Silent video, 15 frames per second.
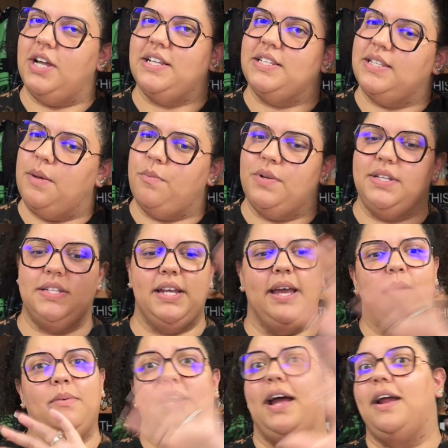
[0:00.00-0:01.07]
as some would
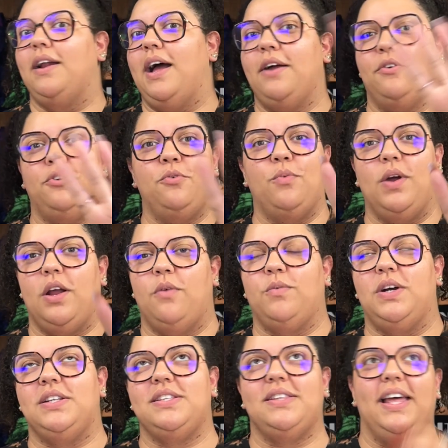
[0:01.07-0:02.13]
say, but I don't do one on
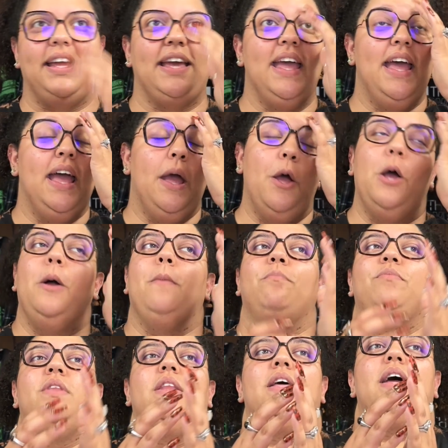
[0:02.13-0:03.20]
ones. Like,
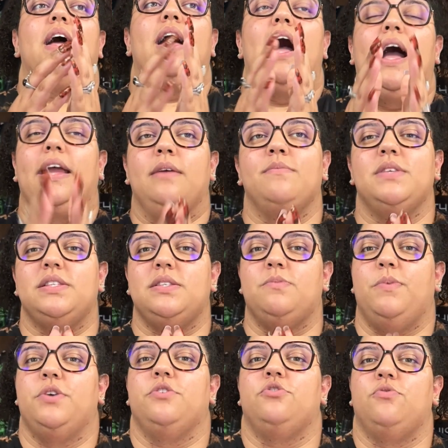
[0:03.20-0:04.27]
I am the
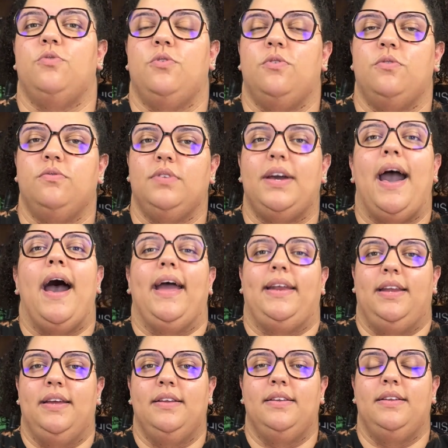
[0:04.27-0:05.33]
spiritual
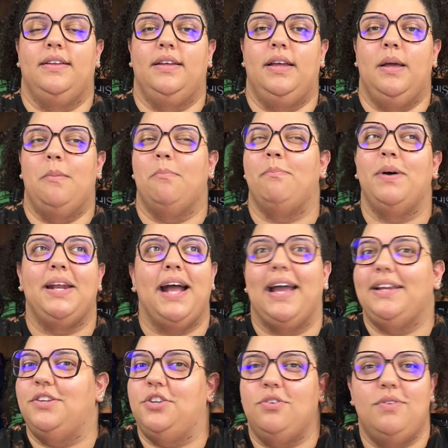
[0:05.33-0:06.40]
guide, but
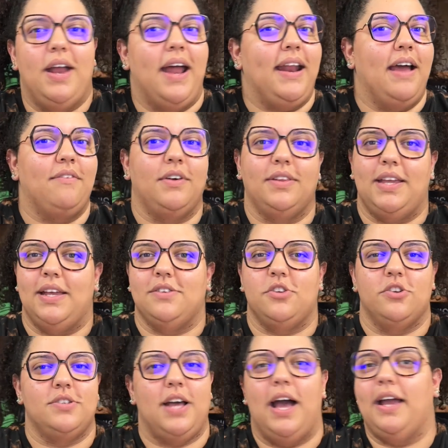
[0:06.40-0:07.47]
I do not have all the
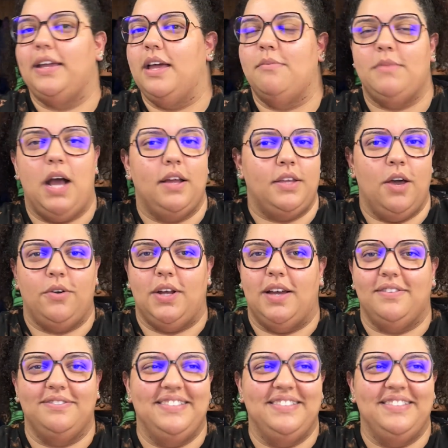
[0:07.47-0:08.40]
answers. I am not Yoda.